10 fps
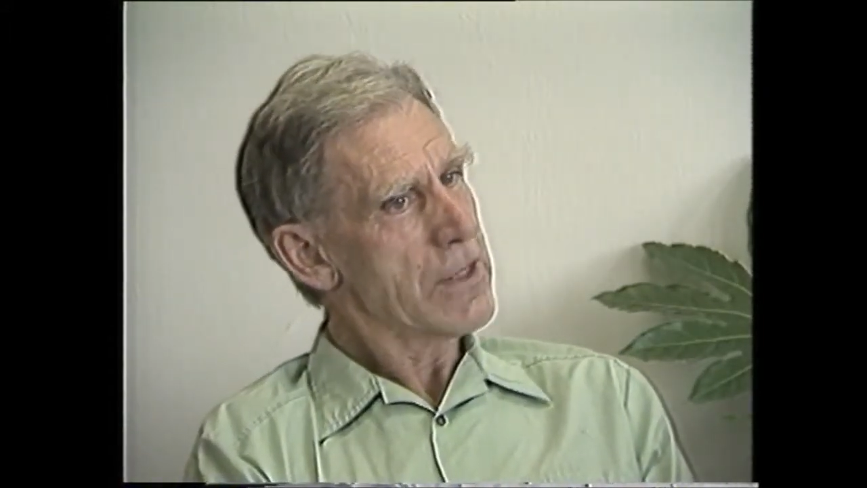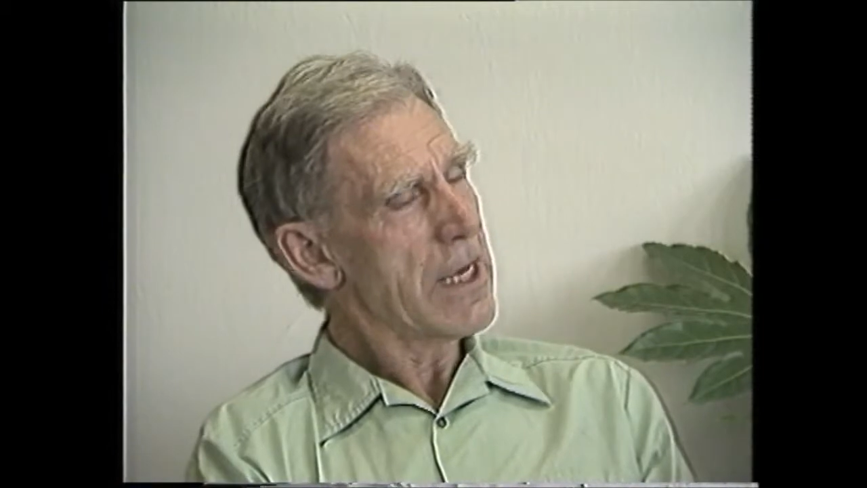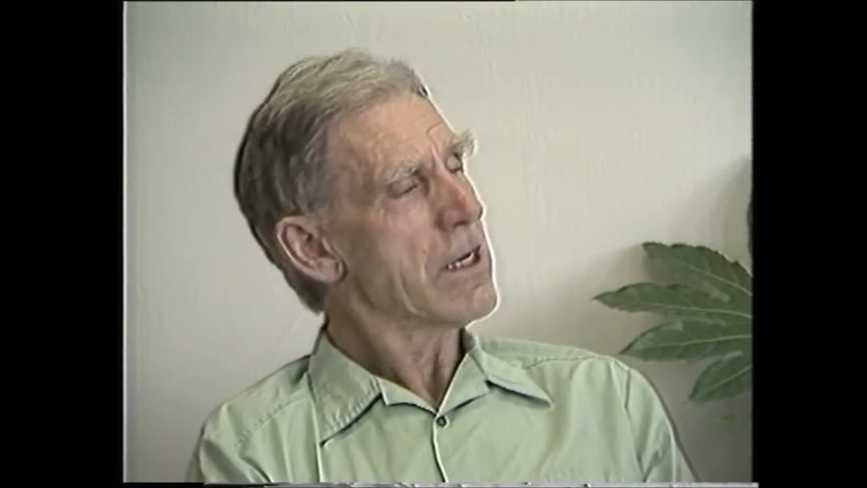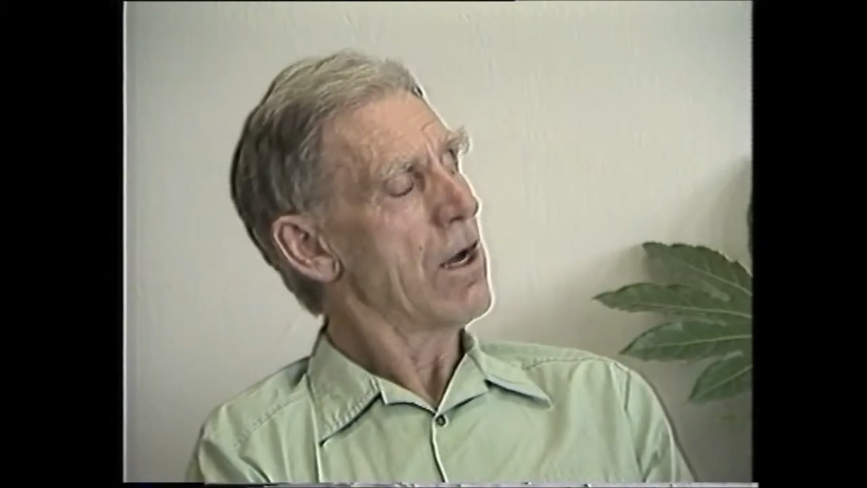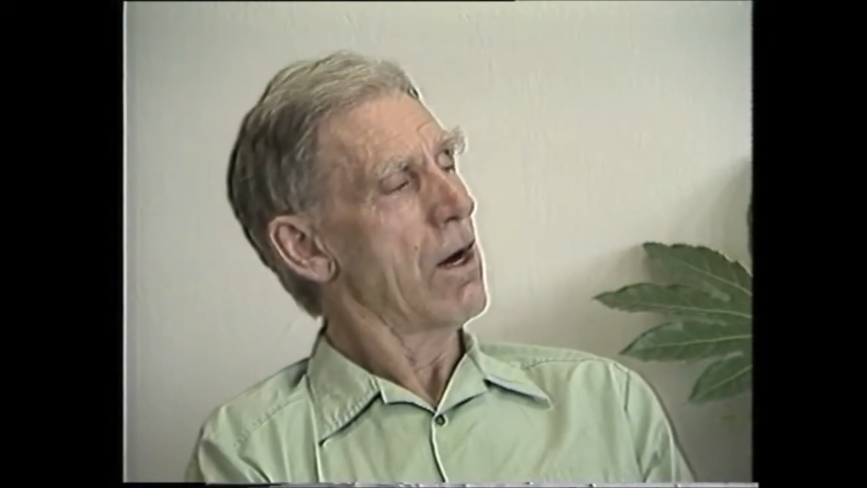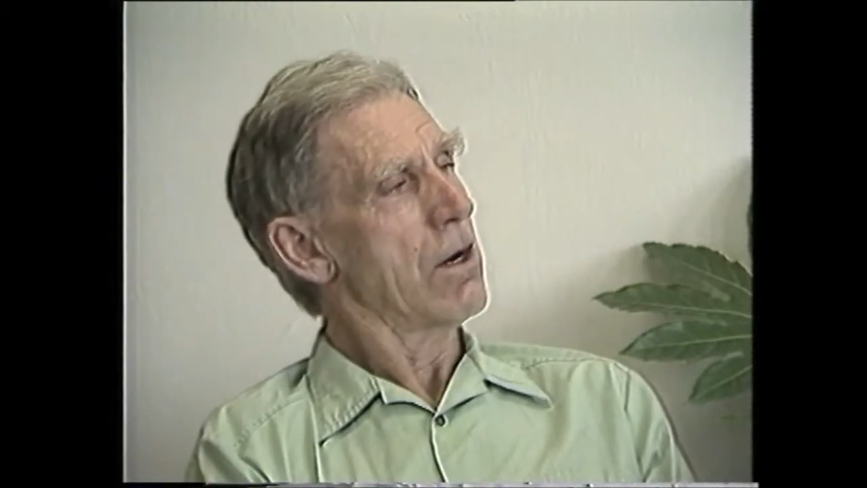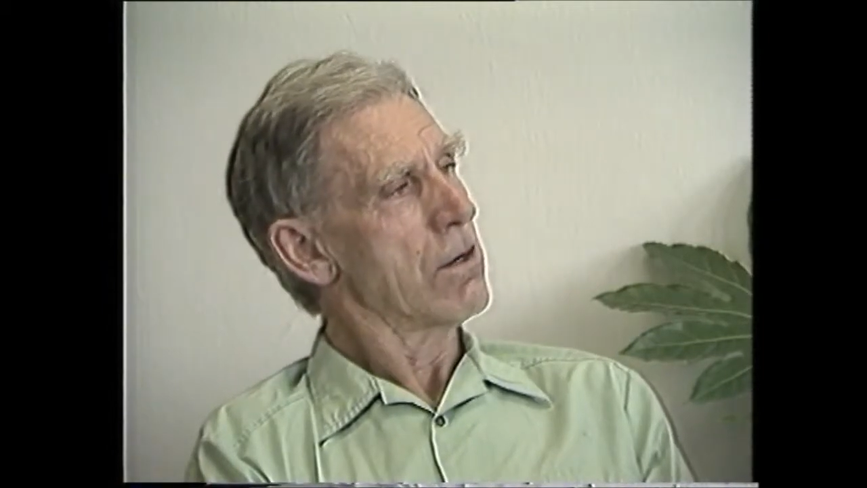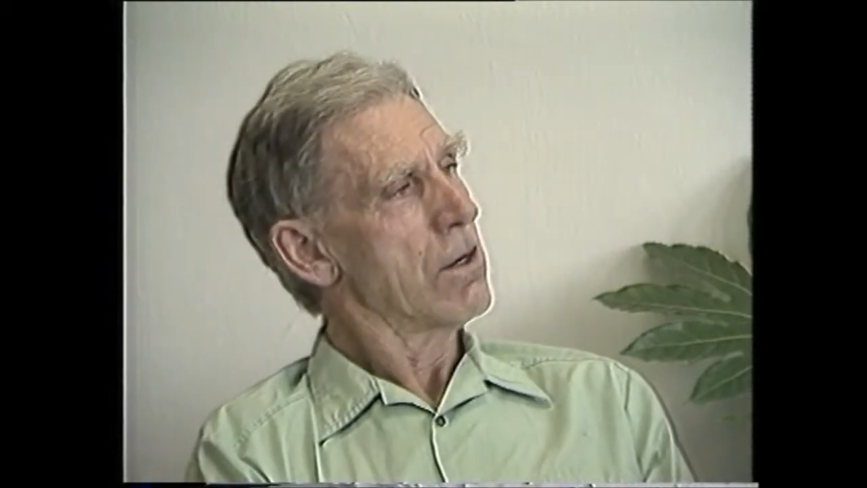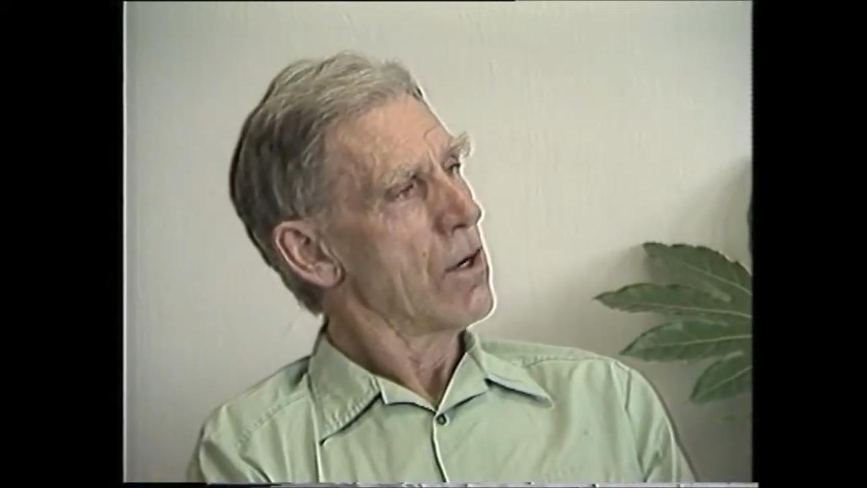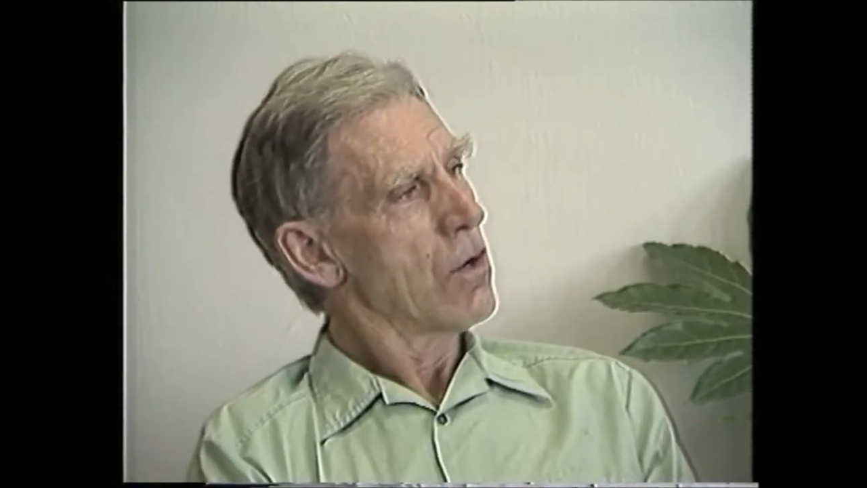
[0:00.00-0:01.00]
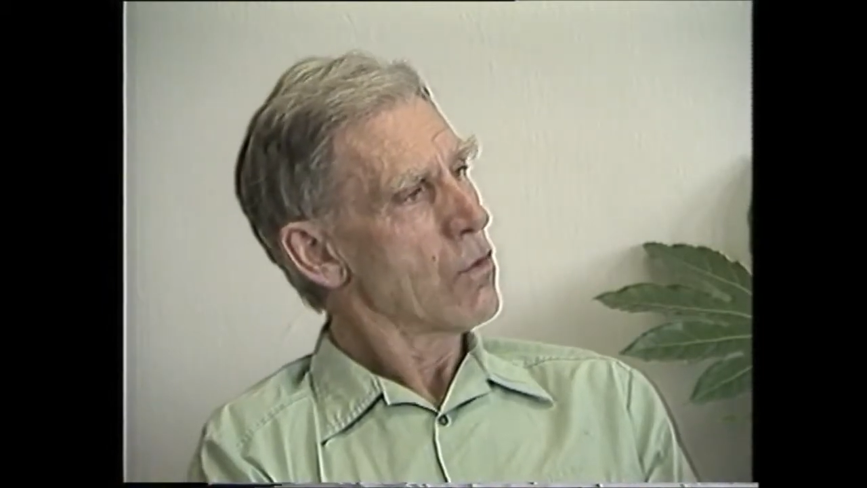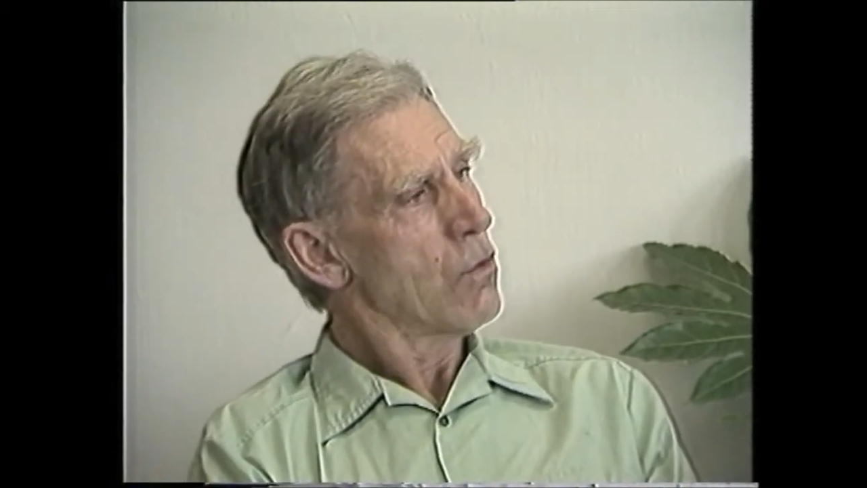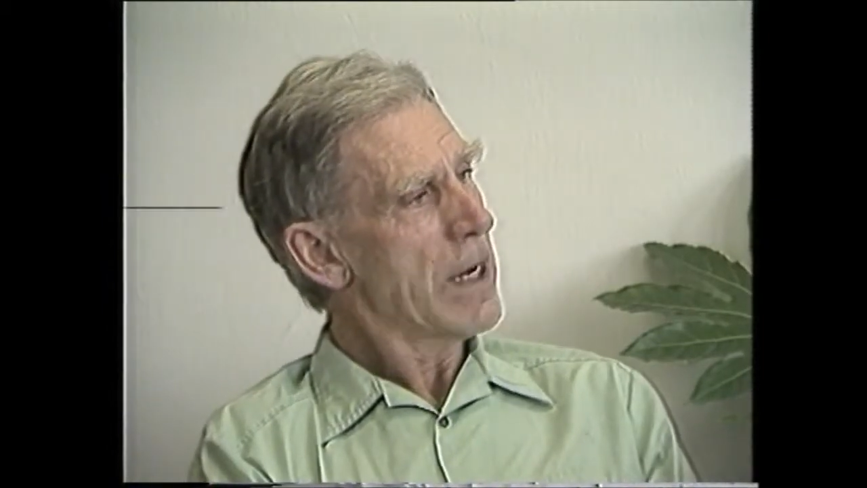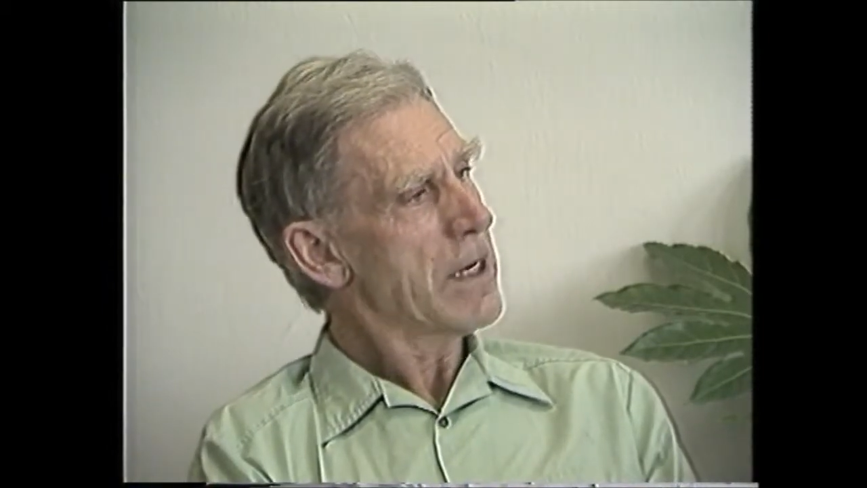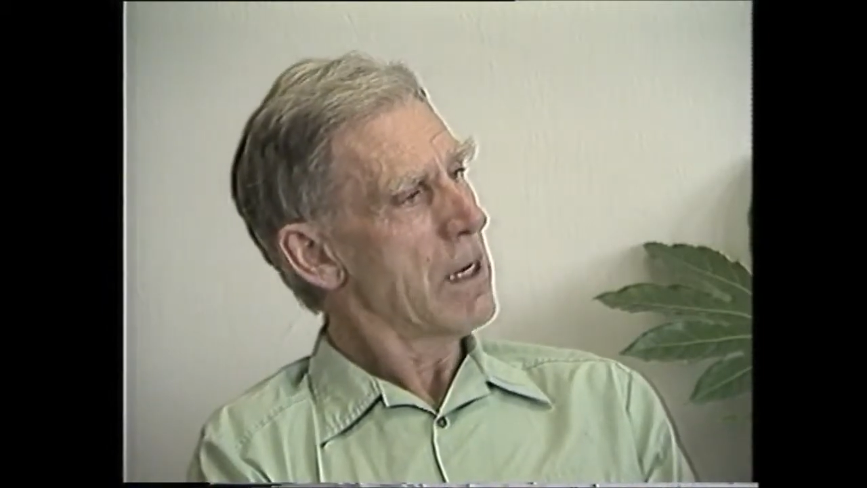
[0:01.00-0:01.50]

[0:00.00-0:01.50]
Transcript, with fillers: taken on quite a